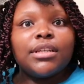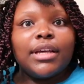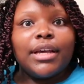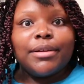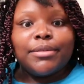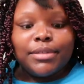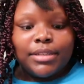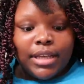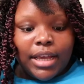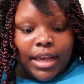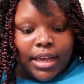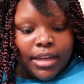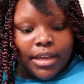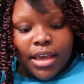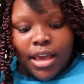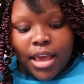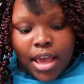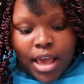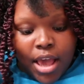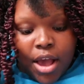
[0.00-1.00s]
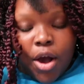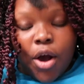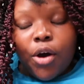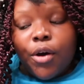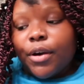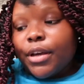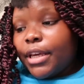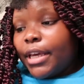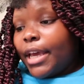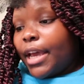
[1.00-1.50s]
outside
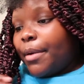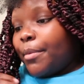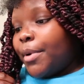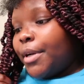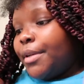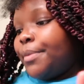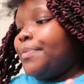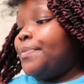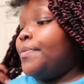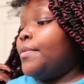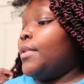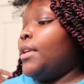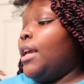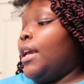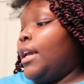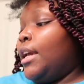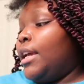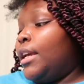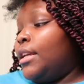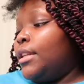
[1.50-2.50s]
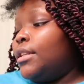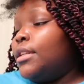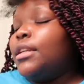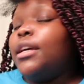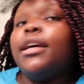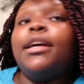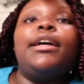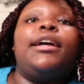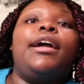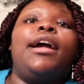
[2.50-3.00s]
on camera, and
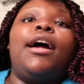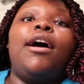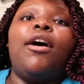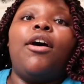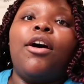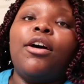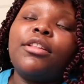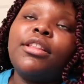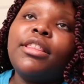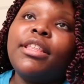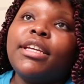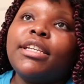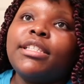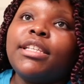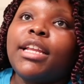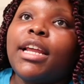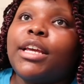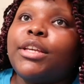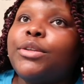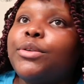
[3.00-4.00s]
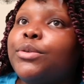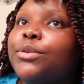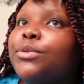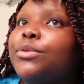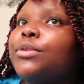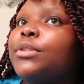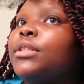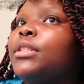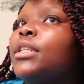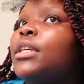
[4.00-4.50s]
all the things that I
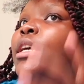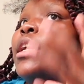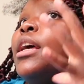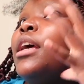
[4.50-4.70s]
used